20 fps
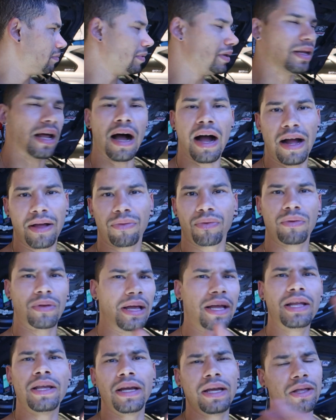mid to high three.
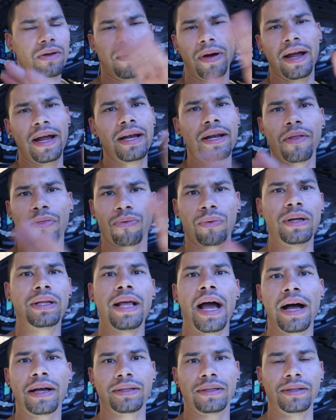Either way, in the three
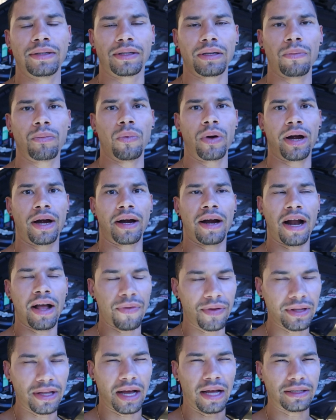thousands somewhere. I
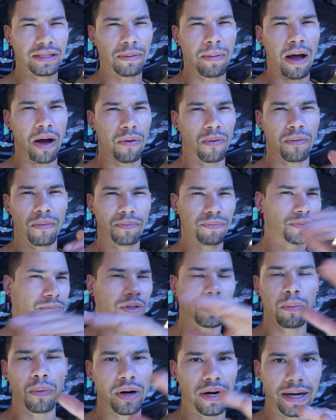think that's about
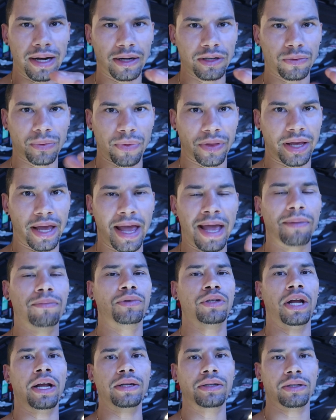somewhere in there is when the cam
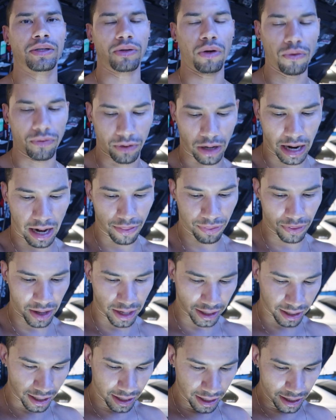changes over. I
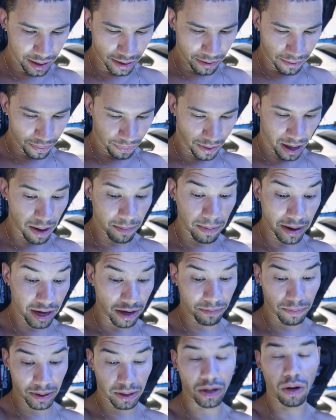think that may
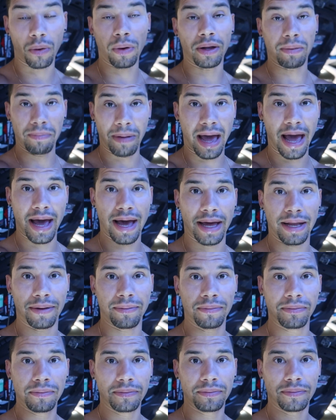have been going
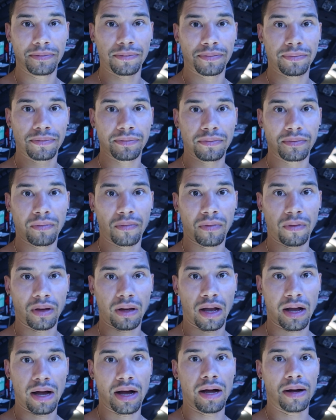bad
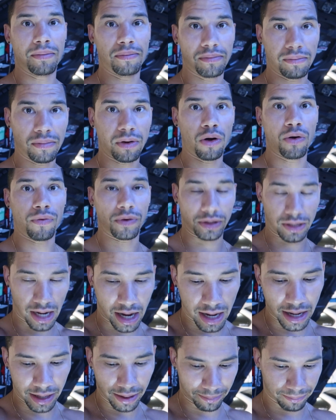um, over
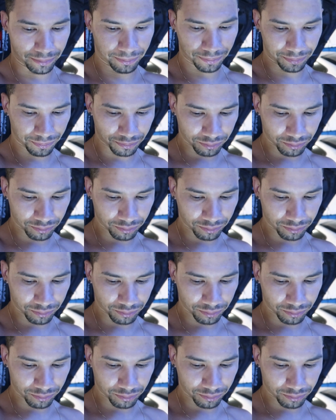time,